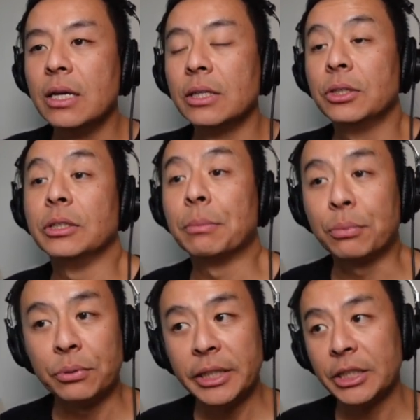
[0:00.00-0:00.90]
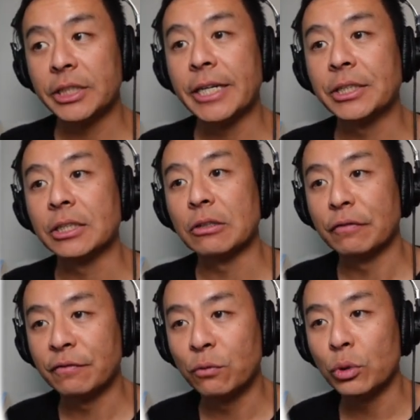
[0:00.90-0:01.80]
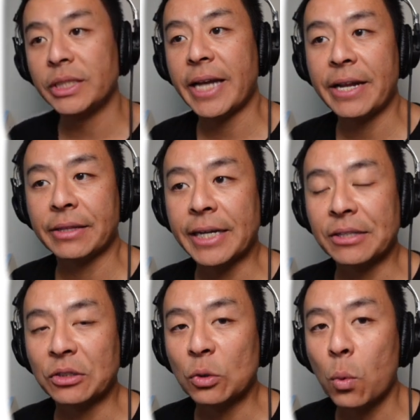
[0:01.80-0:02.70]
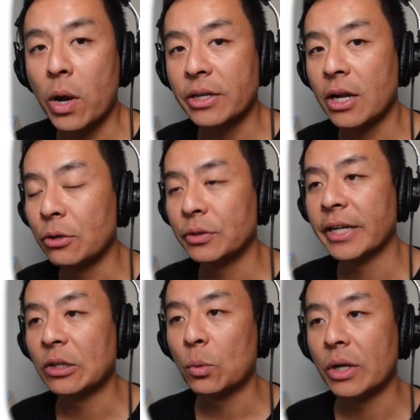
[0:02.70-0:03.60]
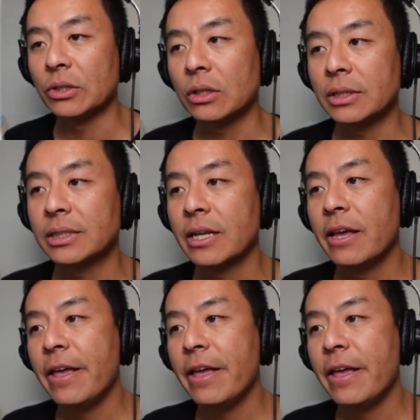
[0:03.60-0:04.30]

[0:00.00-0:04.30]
So depreciation of $48,101